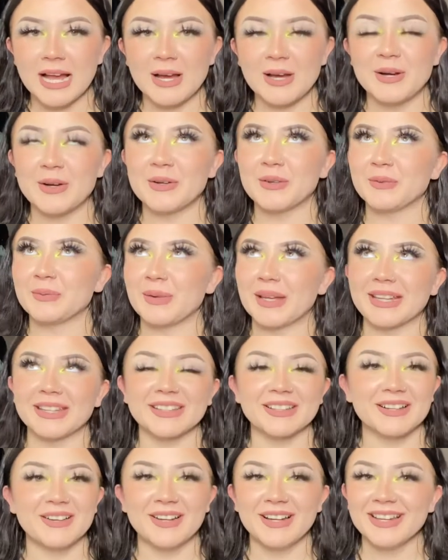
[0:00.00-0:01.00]
Oh my
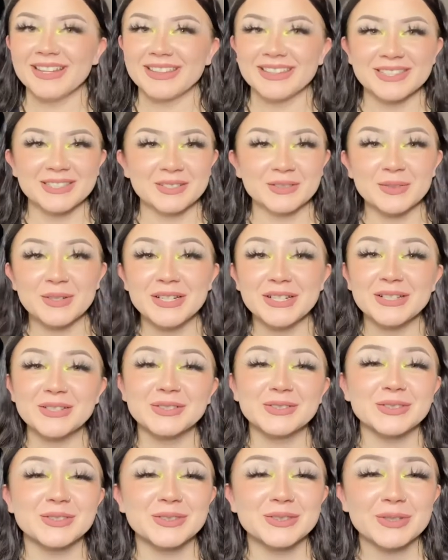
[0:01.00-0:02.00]
God, this one
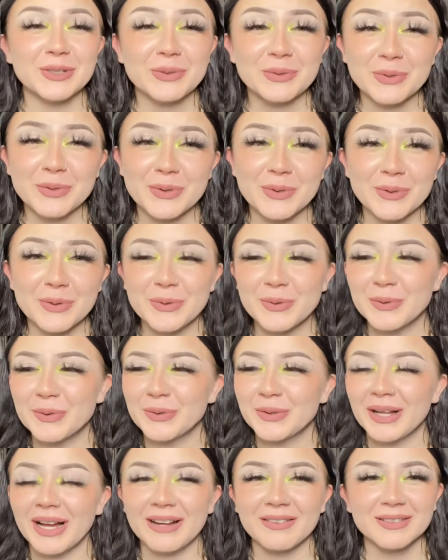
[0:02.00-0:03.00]
is so
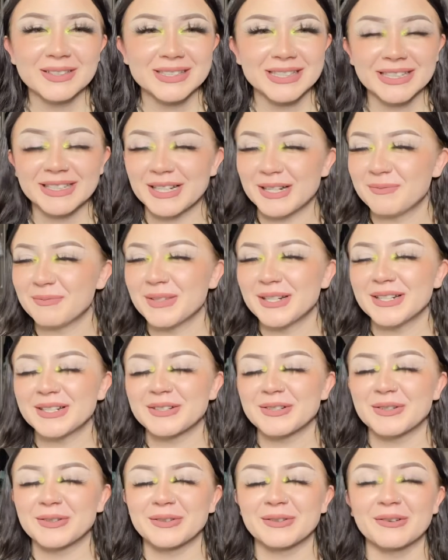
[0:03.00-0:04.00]
cool. I was like, I'm gonna
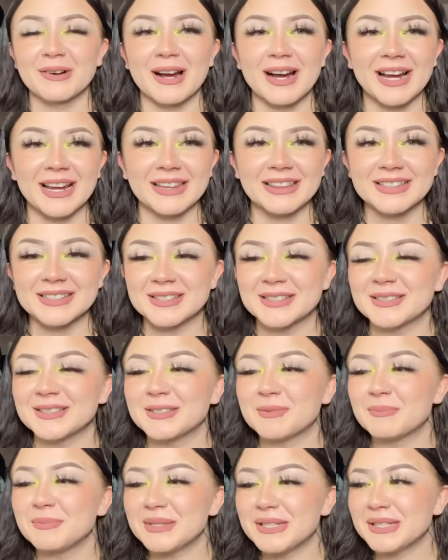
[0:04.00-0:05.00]
cry. This is
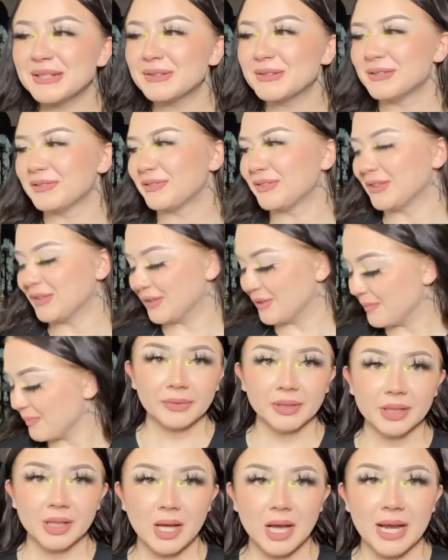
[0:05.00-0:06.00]
beautiful.
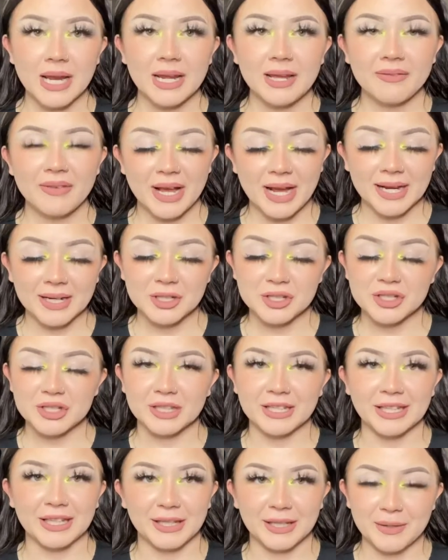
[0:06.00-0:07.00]
I have
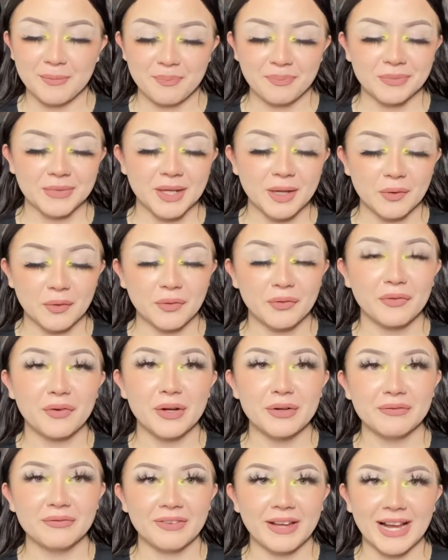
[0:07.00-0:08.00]
actually,
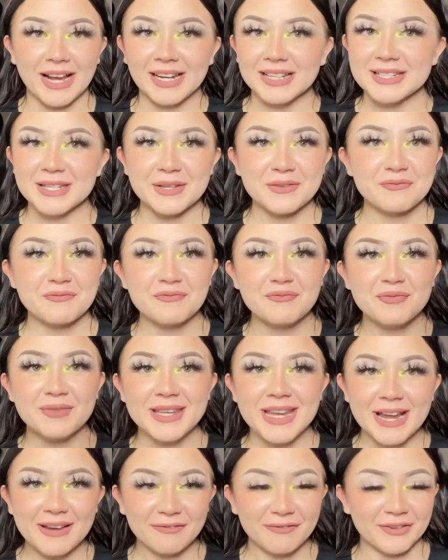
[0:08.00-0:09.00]
fun fact,
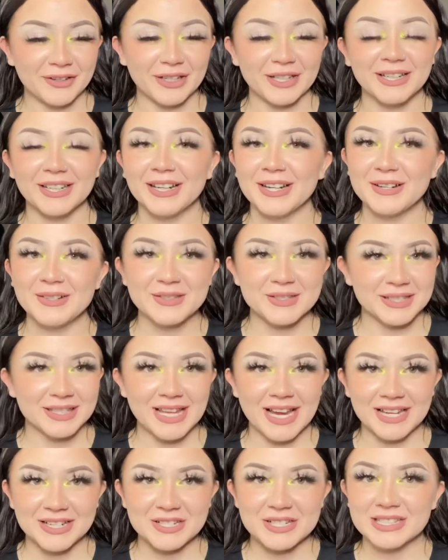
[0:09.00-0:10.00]
never owned
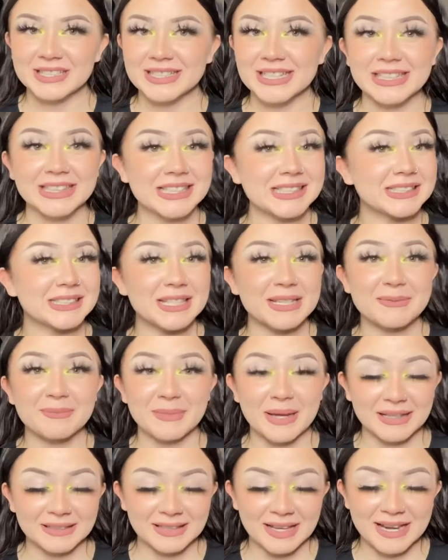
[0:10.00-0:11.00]
lashes like this in
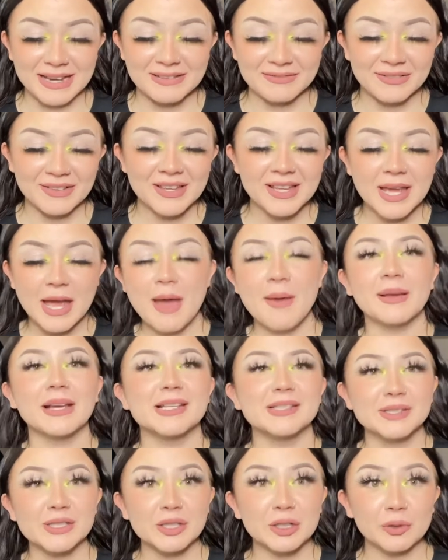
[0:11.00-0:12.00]
my life
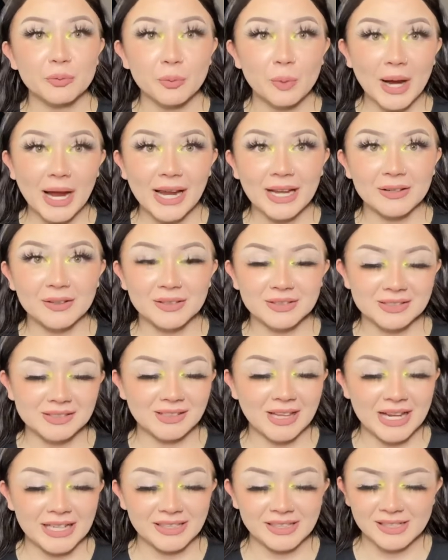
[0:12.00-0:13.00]
because they're wild,
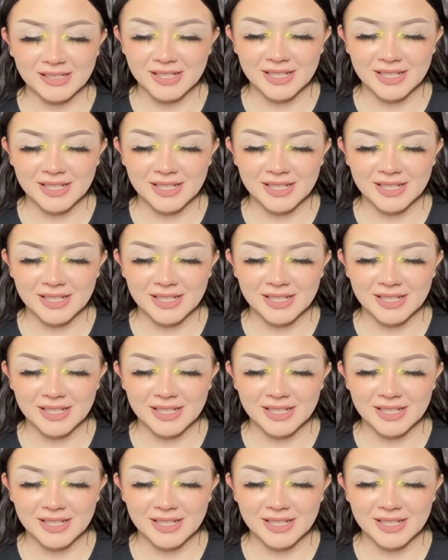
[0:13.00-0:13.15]
like